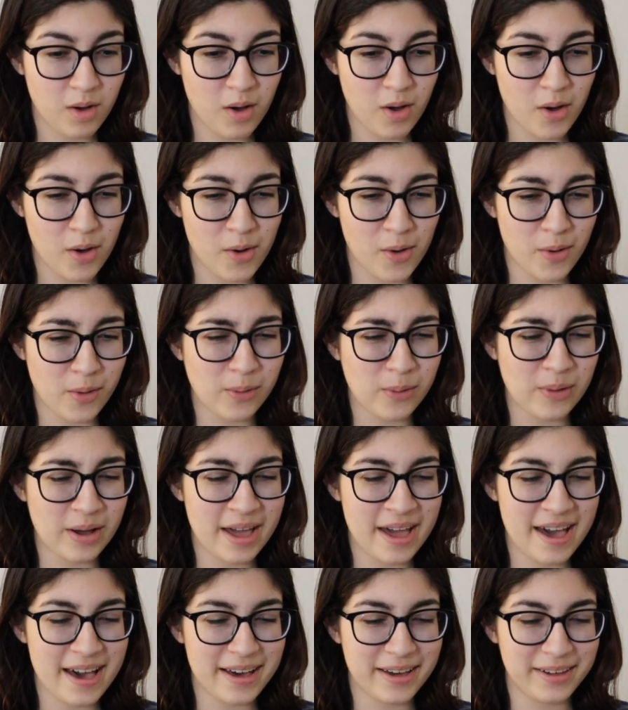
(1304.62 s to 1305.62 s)
Oh,
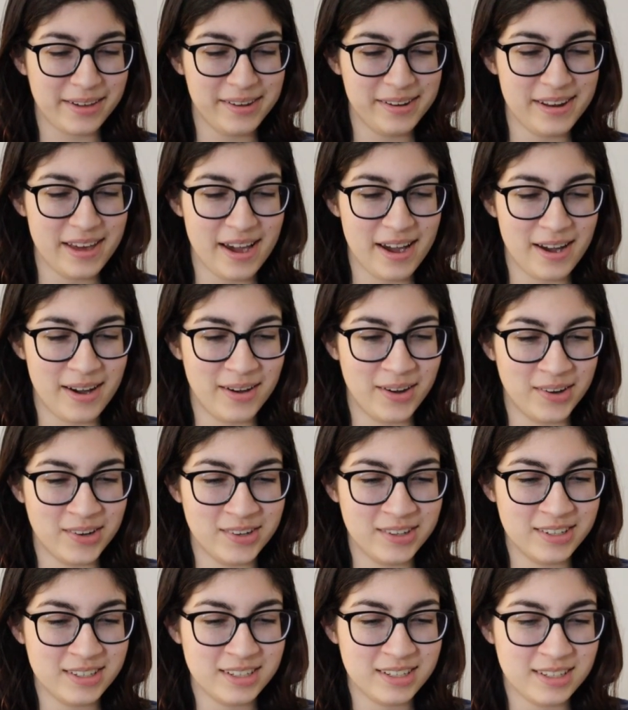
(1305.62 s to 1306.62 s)
hell
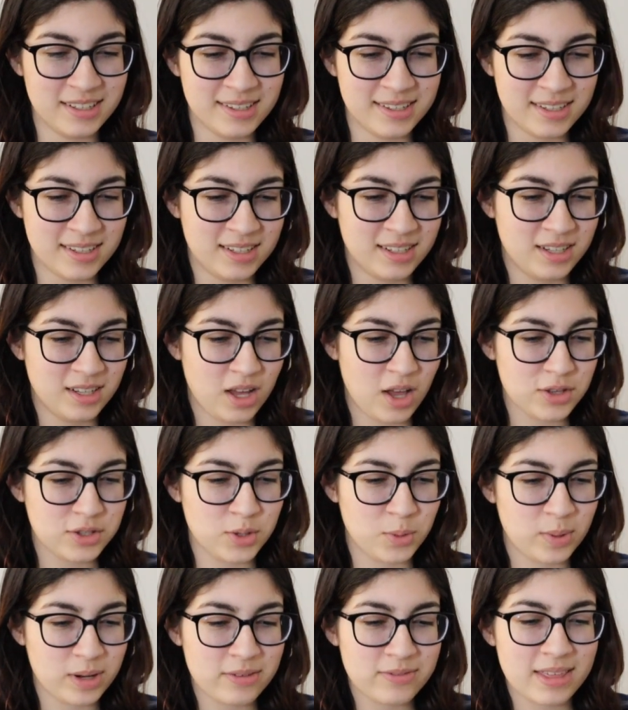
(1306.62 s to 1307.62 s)
no.
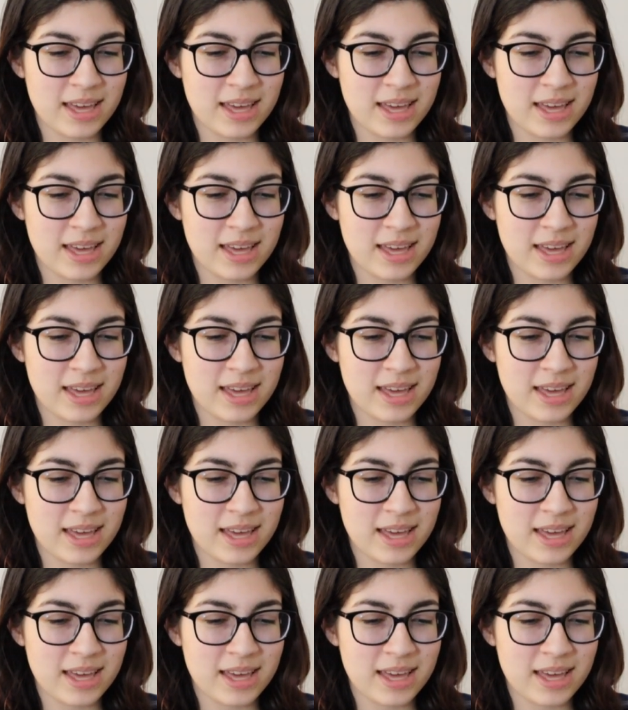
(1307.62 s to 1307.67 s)
Also, what if